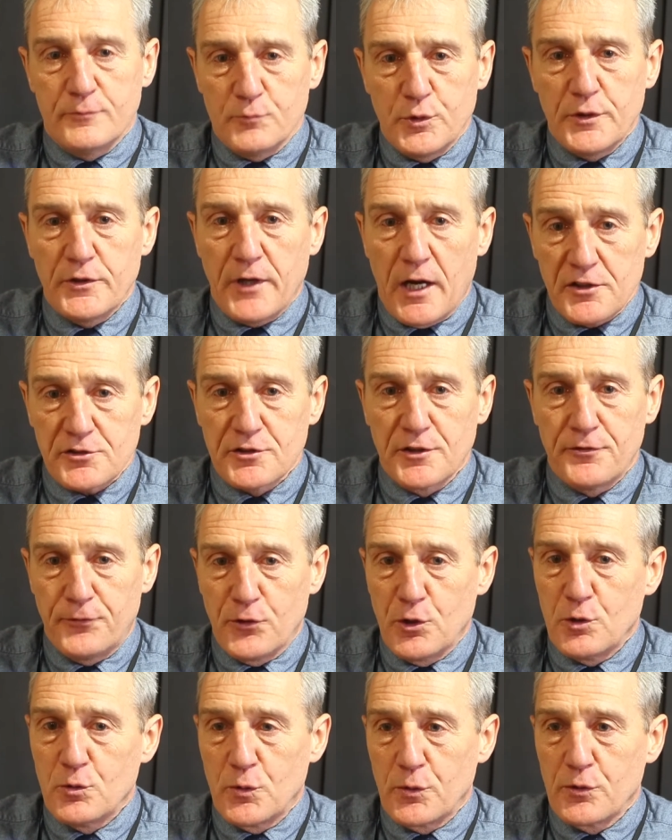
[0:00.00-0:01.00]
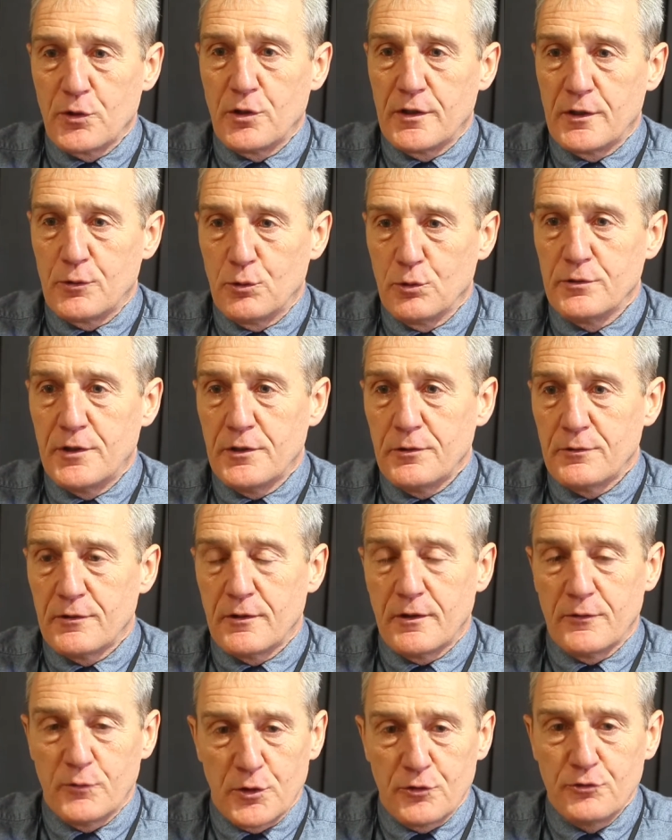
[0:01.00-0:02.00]
we actually thought we were going to hold
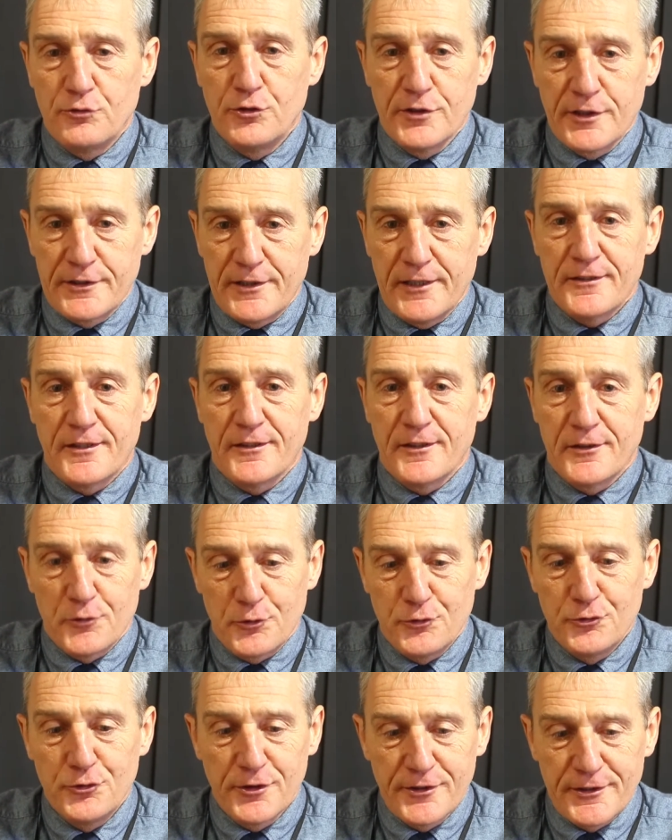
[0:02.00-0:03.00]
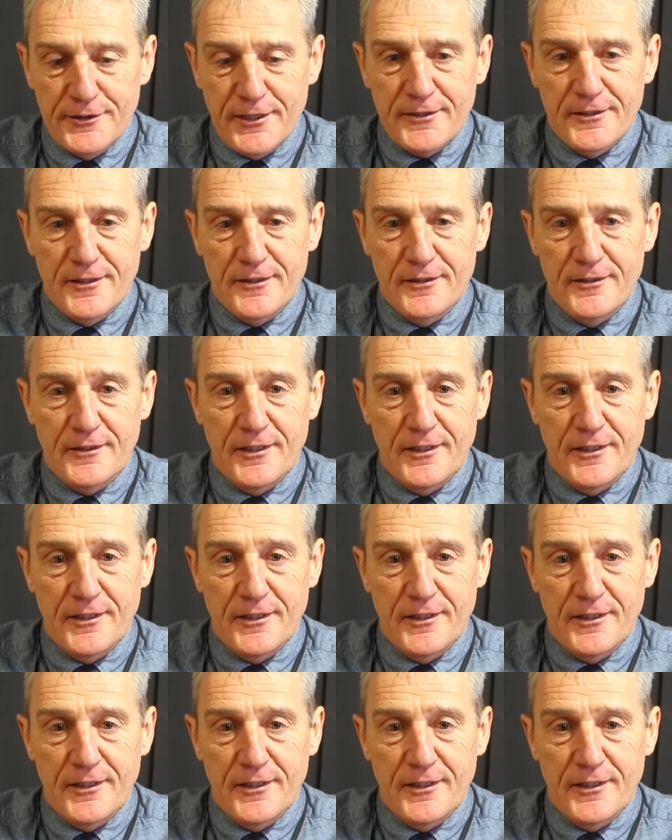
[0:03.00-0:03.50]
out. We really did.